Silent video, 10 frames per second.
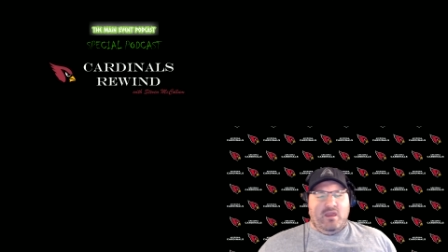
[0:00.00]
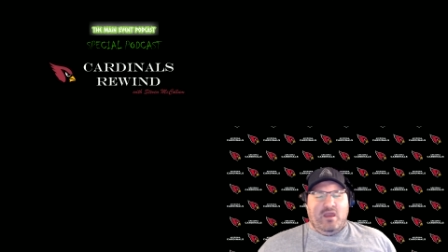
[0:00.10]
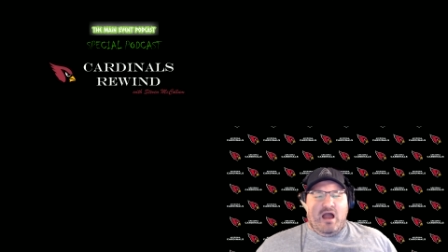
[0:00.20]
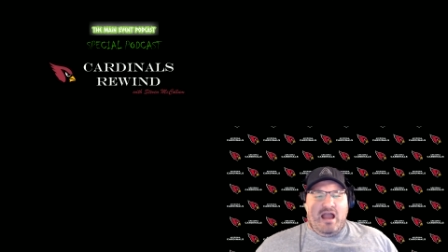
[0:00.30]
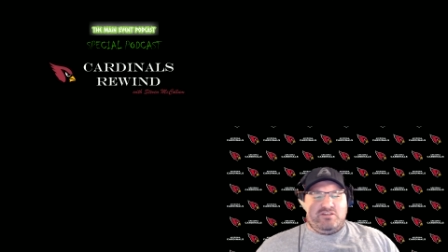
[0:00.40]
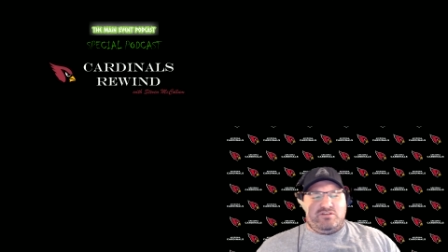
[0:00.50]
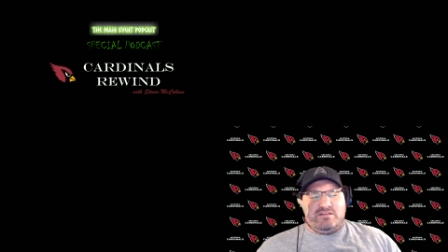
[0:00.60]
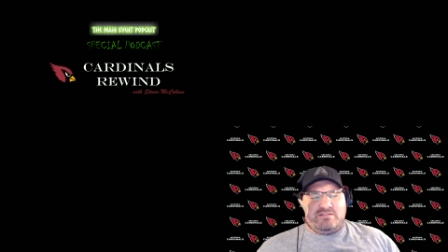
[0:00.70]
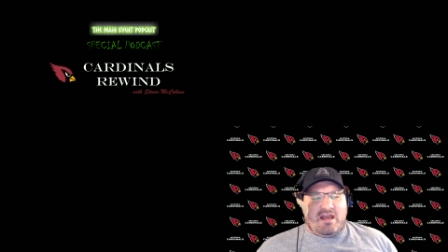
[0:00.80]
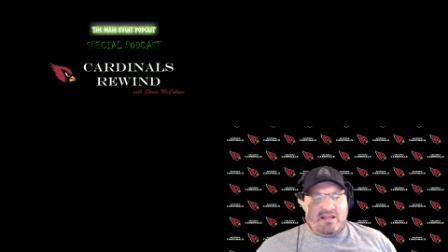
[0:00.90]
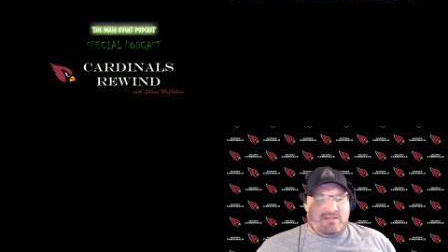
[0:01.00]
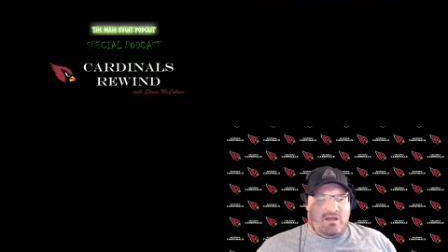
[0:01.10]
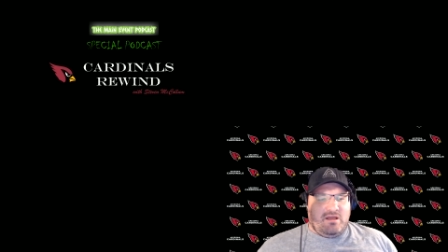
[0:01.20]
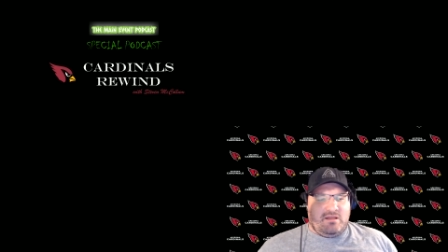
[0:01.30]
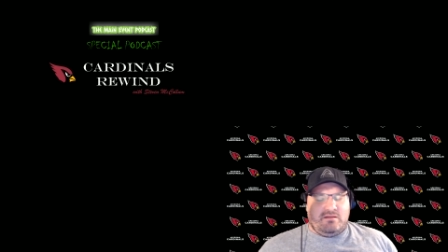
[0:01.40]
I just got
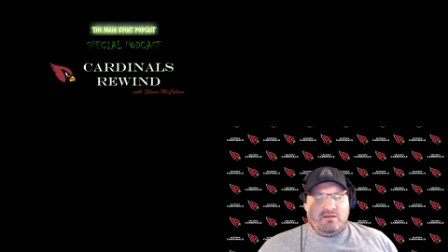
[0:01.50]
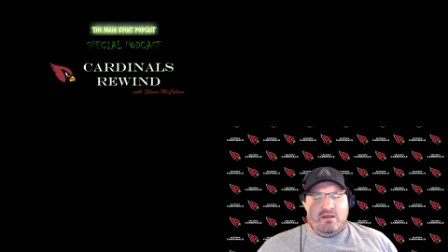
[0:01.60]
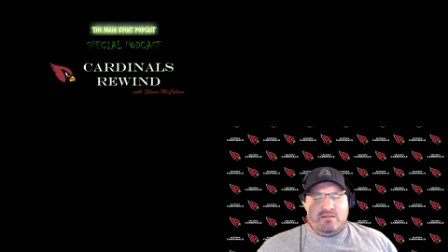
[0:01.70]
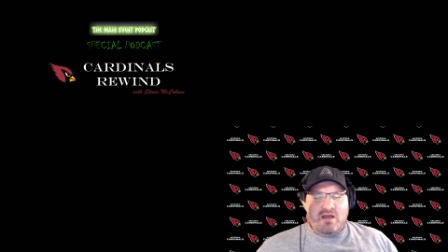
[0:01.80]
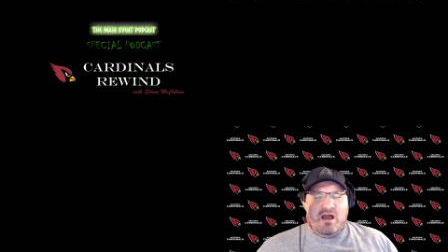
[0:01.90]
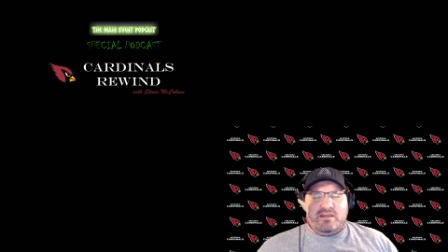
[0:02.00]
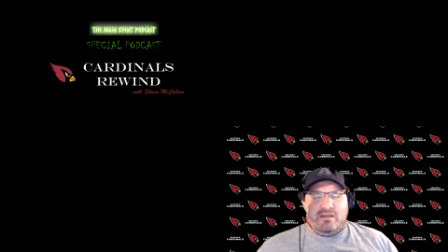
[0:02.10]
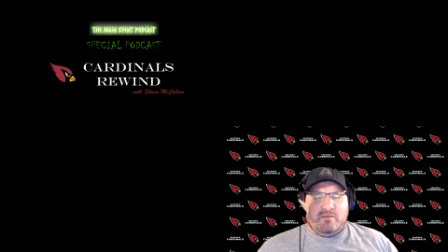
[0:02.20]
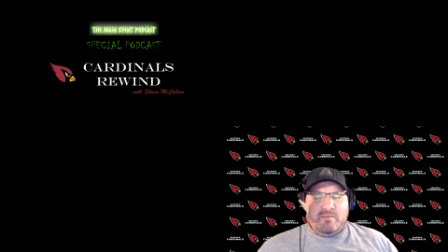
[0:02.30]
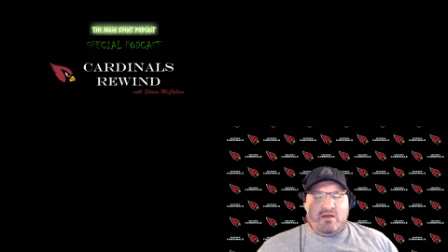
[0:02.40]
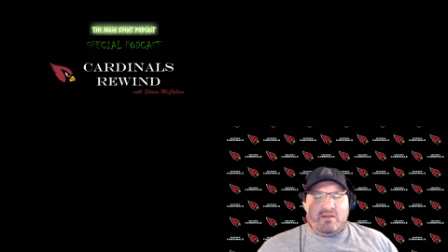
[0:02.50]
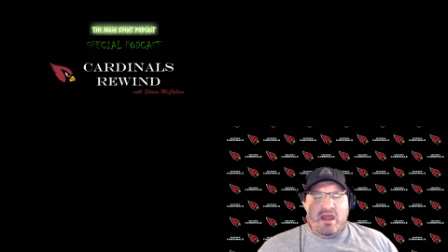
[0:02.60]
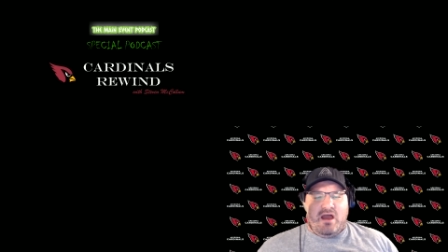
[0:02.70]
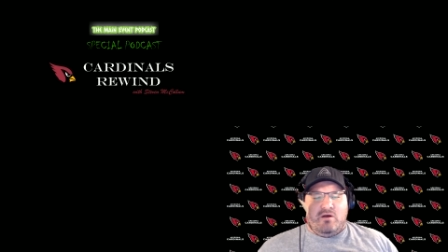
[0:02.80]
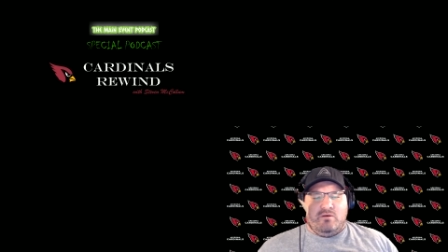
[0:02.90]
done talking about
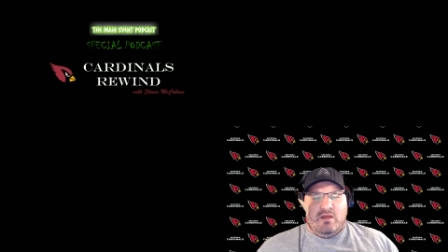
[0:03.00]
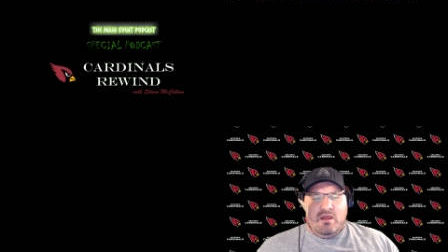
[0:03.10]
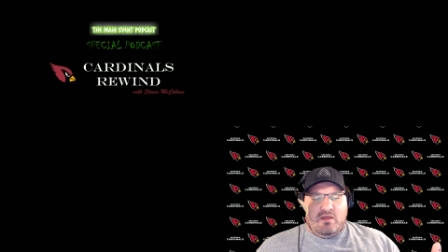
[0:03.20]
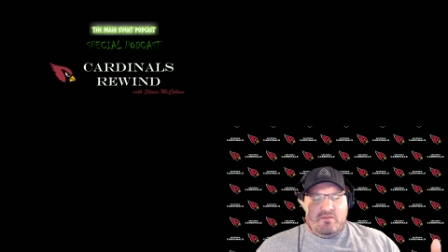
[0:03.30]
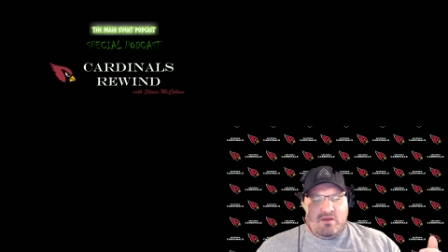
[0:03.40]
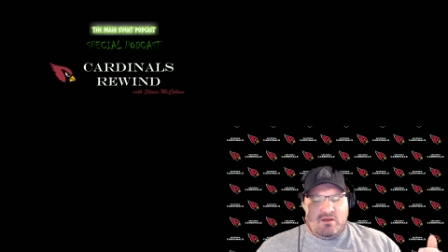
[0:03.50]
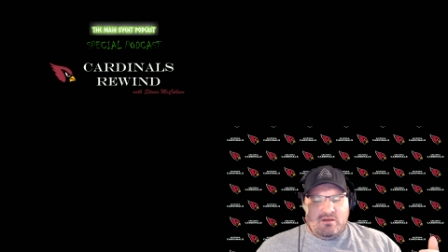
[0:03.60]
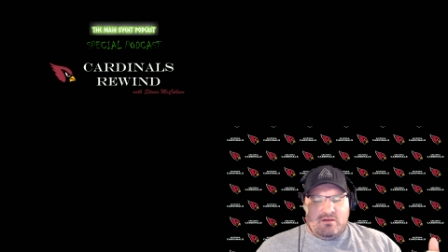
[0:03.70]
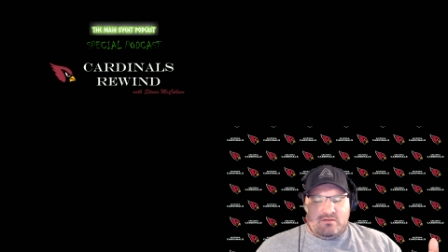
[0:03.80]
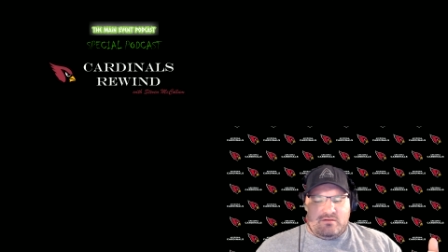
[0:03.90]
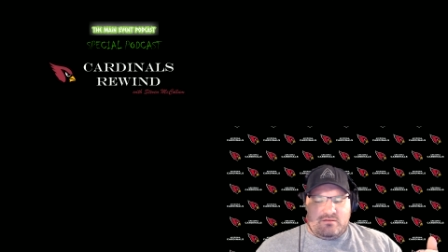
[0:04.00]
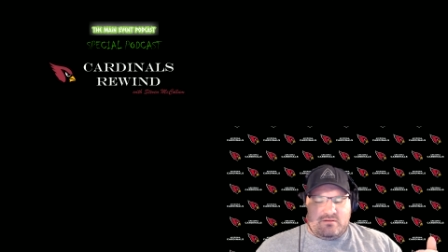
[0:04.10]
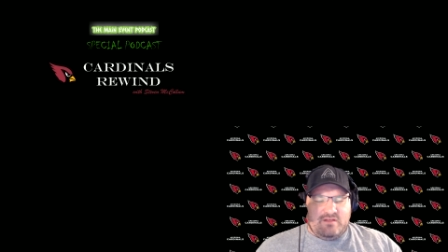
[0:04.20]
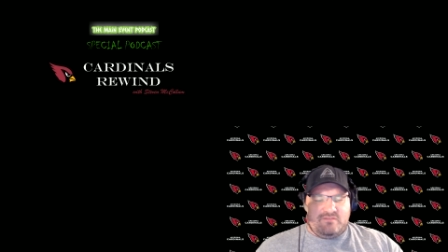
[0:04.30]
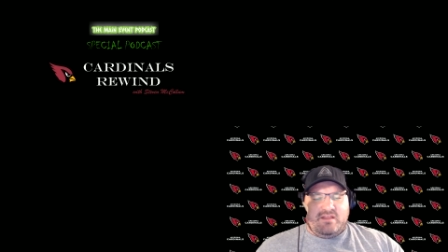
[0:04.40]
how the
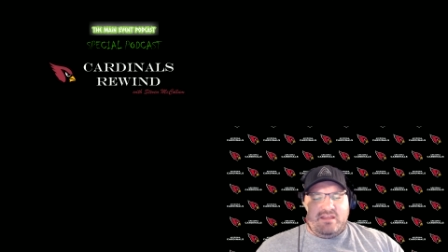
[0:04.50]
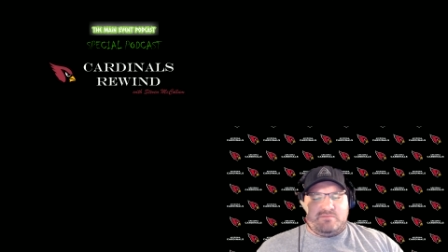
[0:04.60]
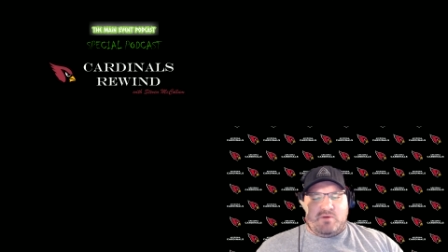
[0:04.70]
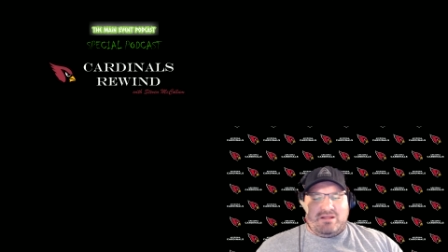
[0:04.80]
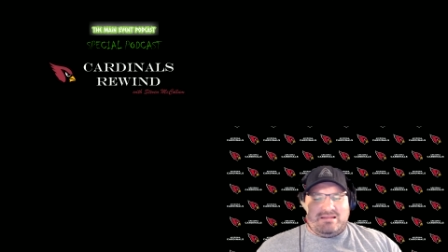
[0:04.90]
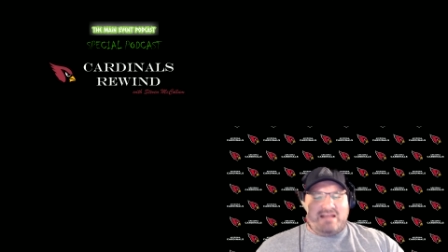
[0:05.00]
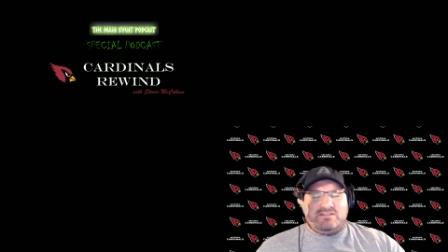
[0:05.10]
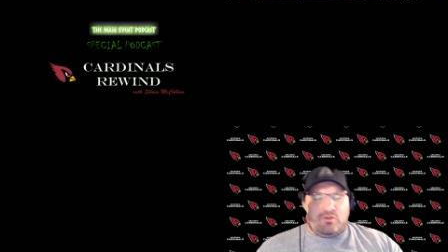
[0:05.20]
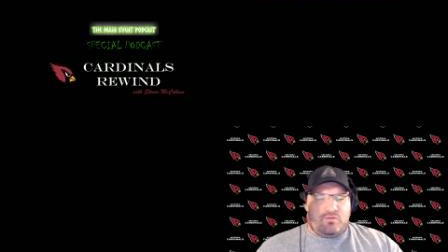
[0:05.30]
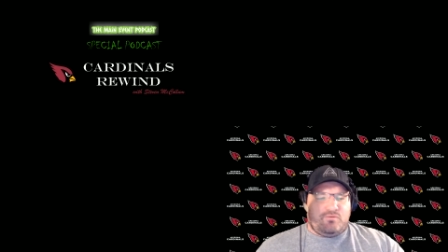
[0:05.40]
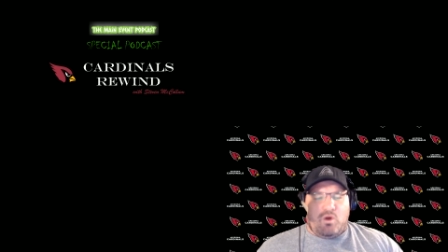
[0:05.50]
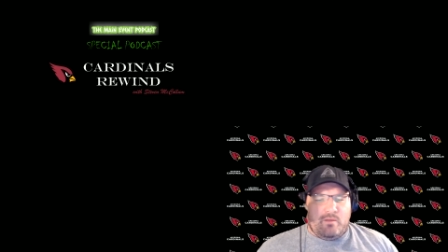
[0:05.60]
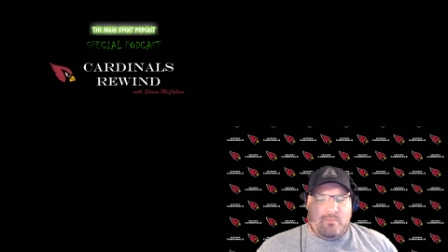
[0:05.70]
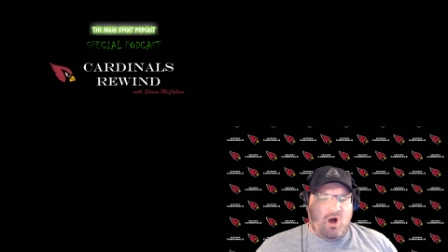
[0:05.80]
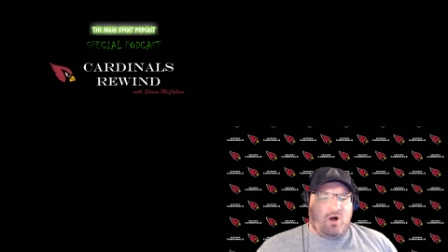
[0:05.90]
Cliff Kingsbury likes to throw
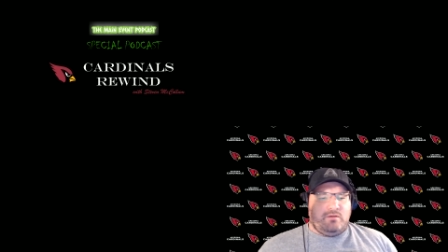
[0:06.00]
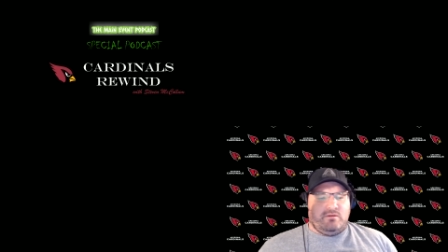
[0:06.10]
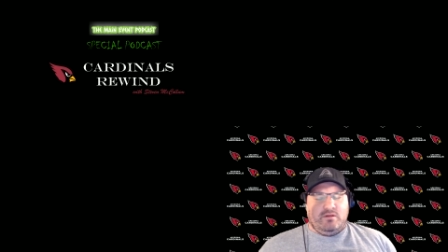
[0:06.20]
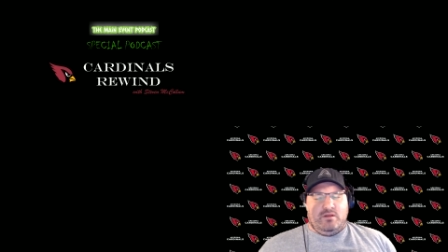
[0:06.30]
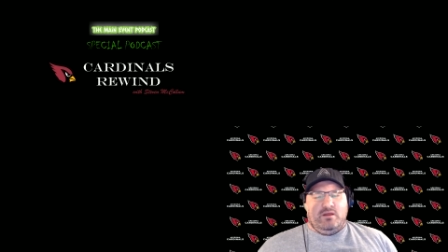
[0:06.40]
the ball.